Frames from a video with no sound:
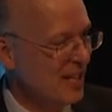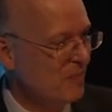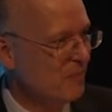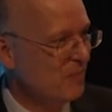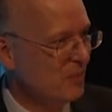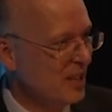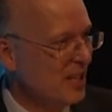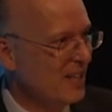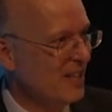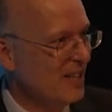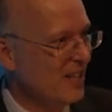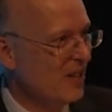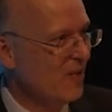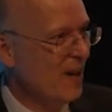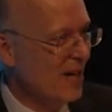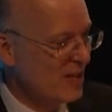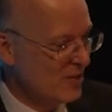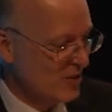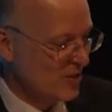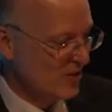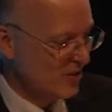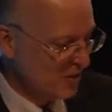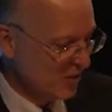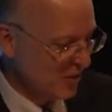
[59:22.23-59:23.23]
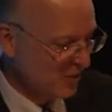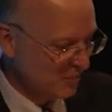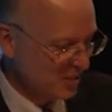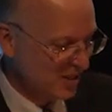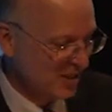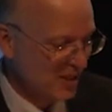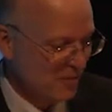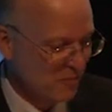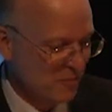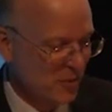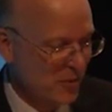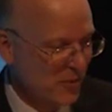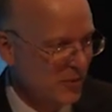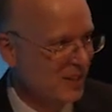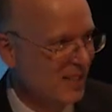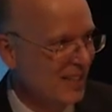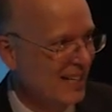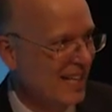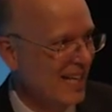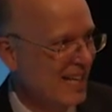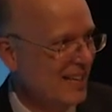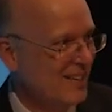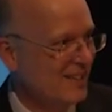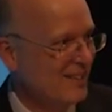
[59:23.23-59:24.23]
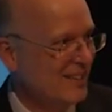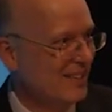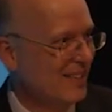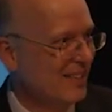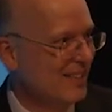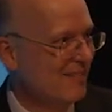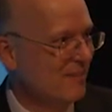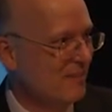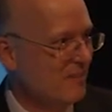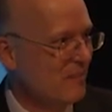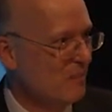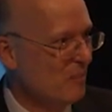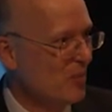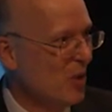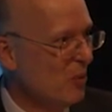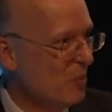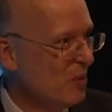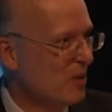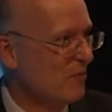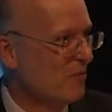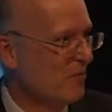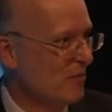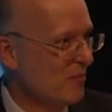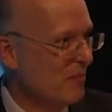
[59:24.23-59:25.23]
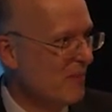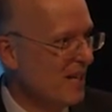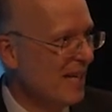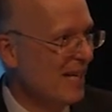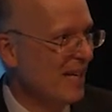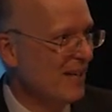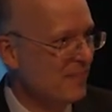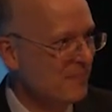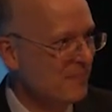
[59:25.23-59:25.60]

completely, the graduate completely ruined that uh, moment for me.